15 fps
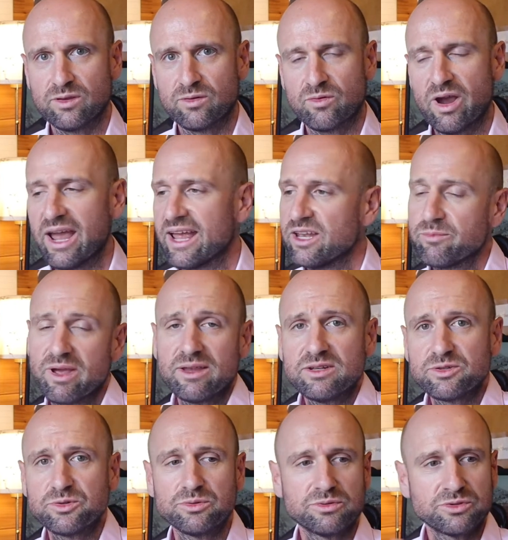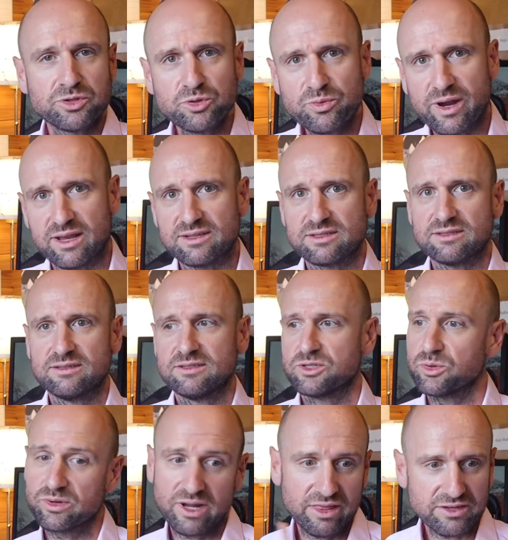right? And you may do 2 rounds,
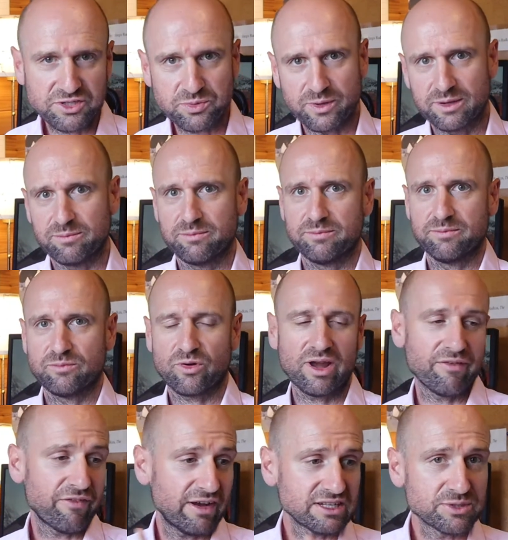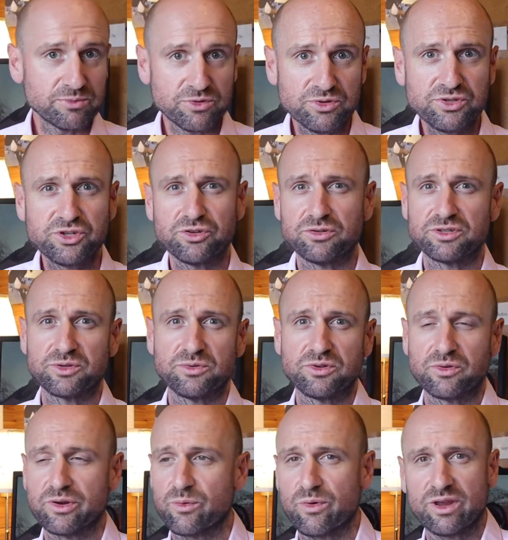do another sweep, right? Find some new students who are
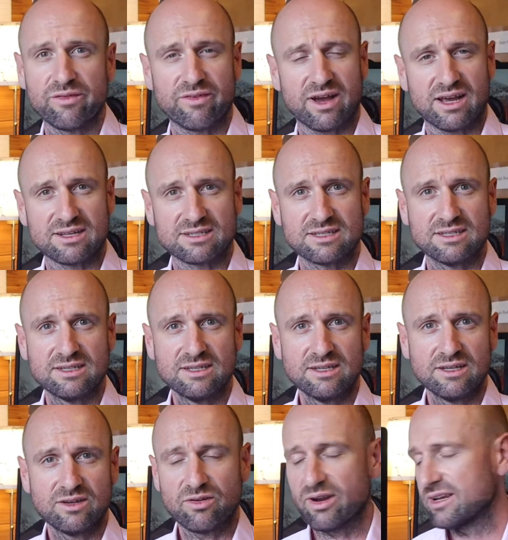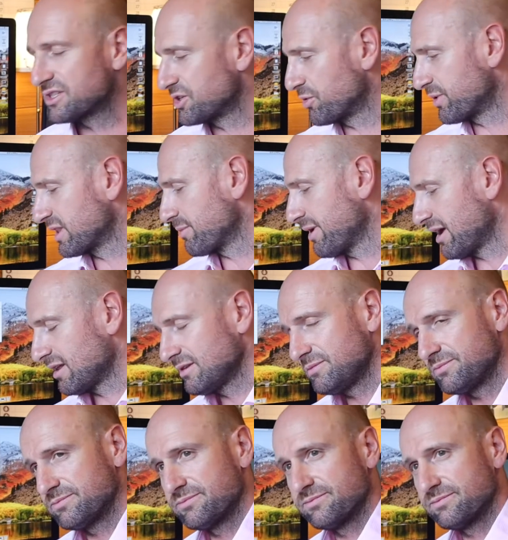doing what you've asked, right? So you ring the bell.